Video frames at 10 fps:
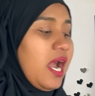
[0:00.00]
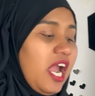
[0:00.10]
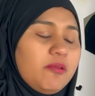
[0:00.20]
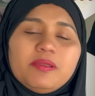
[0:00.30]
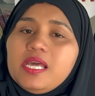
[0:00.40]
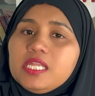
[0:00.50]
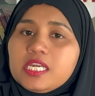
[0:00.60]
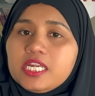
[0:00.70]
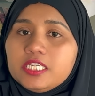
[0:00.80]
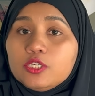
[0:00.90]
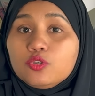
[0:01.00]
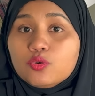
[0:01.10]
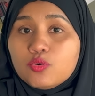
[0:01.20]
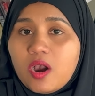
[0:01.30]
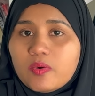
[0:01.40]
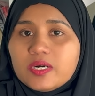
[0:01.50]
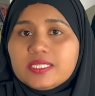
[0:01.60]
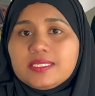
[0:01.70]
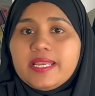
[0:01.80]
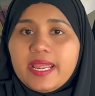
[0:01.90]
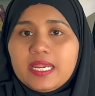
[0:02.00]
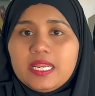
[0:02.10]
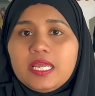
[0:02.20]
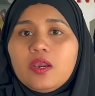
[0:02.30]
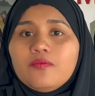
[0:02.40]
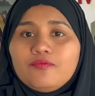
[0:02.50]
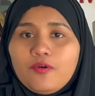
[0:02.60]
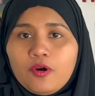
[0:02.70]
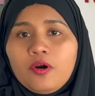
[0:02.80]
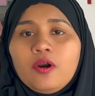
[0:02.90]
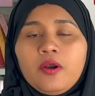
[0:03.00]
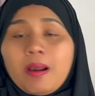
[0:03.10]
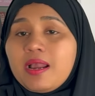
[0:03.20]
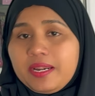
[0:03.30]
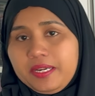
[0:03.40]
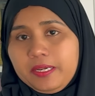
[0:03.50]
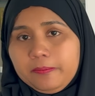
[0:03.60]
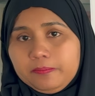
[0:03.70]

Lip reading: I'll be allocating 2 hours daily for marketing.